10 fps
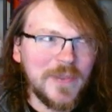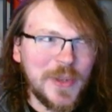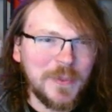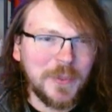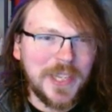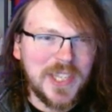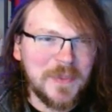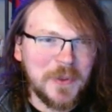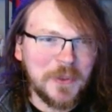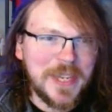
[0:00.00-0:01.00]
You can play
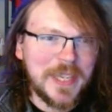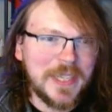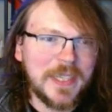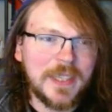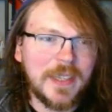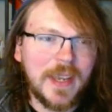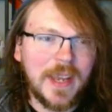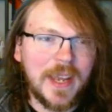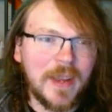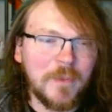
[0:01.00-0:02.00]
as Maria
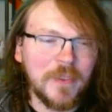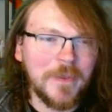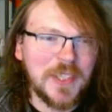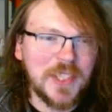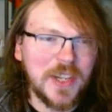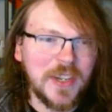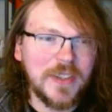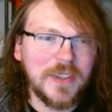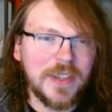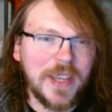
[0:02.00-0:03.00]
from the
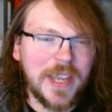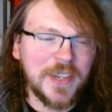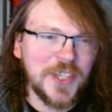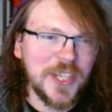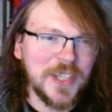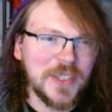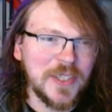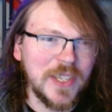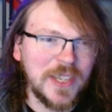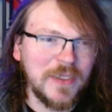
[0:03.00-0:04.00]
start, and she
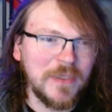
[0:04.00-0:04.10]
is like